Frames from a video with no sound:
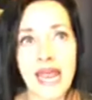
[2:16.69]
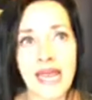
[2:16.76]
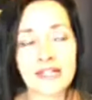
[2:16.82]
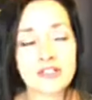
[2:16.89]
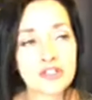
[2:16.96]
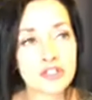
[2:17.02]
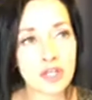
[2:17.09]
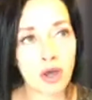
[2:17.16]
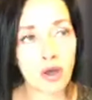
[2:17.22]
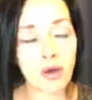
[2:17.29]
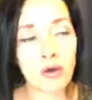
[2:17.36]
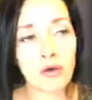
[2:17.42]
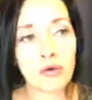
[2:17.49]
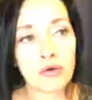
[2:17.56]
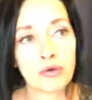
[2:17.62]
And
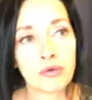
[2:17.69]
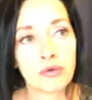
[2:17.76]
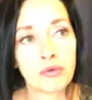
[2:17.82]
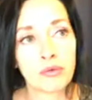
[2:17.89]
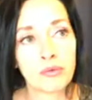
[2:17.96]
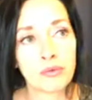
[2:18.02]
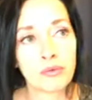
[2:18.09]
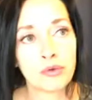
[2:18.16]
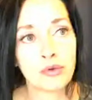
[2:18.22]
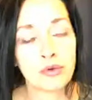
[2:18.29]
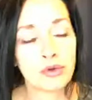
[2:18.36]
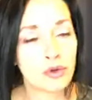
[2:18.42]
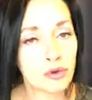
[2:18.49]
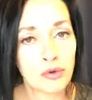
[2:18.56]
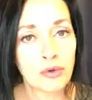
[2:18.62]
so
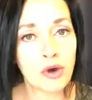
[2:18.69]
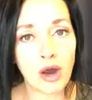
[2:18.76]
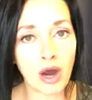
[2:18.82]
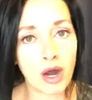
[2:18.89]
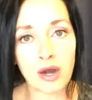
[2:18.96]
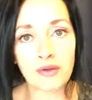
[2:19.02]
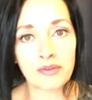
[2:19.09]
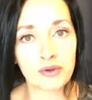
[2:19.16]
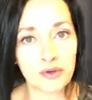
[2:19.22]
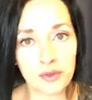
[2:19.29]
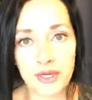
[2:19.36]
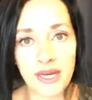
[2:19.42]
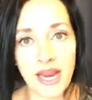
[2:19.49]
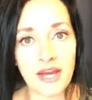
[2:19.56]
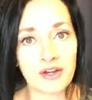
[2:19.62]
you are the
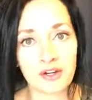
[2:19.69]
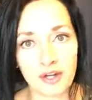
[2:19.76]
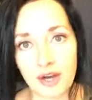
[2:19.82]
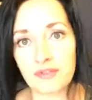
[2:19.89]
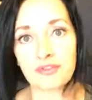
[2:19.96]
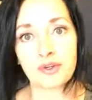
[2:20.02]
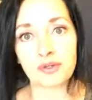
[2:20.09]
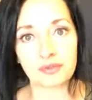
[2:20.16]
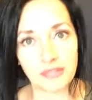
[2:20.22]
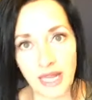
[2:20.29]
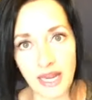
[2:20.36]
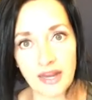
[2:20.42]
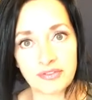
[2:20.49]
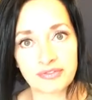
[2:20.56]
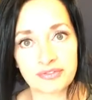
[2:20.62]
creator of your
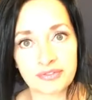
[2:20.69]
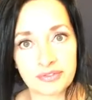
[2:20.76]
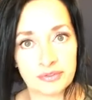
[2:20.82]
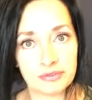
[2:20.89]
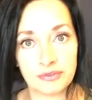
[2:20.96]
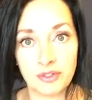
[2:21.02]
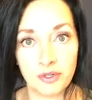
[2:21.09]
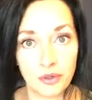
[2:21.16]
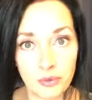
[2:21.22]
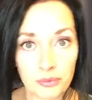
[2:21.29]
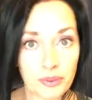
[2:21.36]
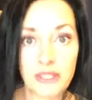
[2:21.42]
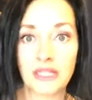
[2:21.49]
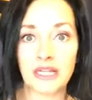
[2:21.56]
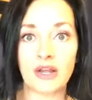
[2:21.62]
life. You
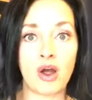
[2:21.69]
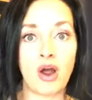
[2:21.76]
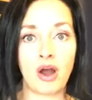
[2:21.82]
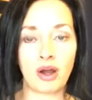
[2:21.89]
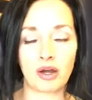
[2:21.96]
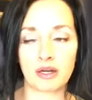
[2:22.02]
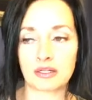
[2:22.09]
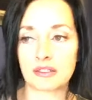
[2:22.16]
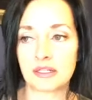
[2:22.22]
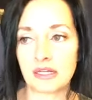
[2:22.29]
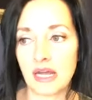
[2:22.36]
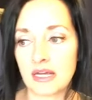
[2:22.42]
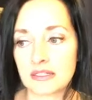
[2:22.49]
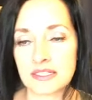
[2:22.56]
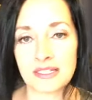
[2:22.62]
really are.
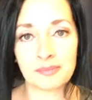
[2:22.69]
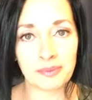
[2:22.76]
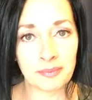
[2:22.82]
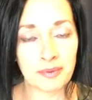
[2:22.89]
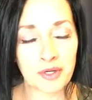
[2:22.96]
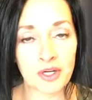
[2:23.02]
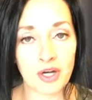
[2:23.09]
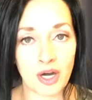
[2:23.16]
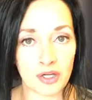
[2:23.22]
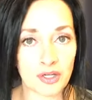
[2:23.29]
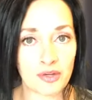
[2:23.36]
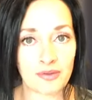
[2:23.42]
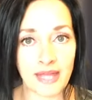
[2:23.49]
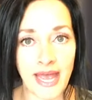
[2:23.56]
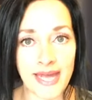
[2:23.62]
Uh, some people could
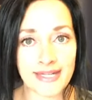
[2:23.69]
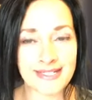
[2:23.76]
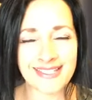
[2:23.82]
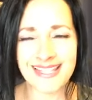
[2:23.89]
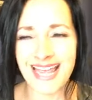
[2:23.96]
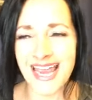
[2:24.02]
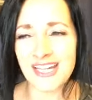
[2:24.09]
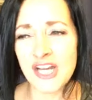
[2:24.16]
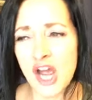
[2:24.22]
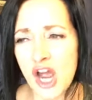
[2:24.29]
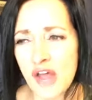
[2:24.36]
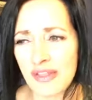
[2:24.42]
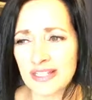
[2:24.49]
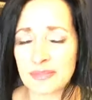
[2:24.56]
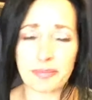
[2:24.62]
argue that and say,
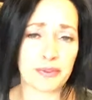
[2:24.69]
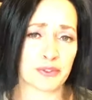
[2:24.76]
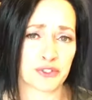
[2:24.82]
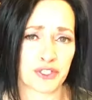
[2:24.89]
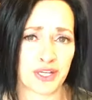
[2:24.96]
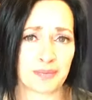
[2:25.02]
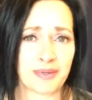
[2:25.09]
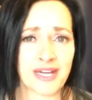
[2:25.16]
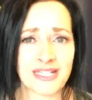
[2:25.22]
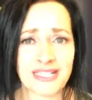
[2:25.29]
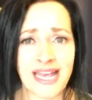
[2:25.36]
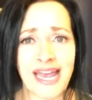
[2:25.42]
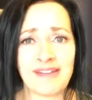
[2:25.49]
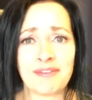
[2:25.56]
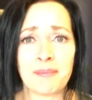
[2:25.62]
no, that's bullshit
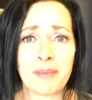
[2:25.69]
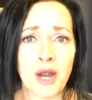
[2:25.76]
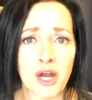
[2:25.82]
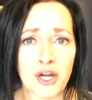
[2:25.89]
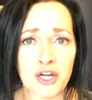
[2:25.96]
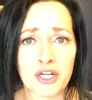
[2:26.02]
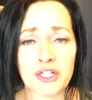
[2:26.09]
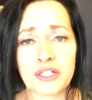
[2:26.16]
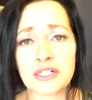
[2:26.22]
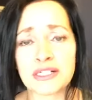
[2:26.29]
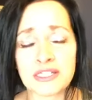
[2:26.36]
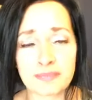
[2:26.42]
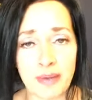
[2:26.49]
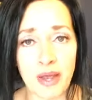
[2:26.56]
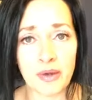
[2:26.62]
because I have a partner or
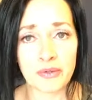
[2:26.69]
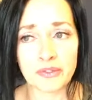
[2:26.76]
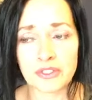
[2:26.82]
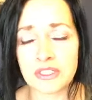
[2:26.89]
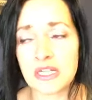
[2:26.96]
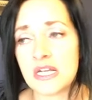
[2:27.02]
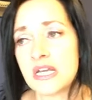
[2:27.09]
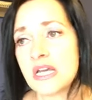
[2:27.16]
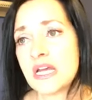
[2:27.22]
a spouse.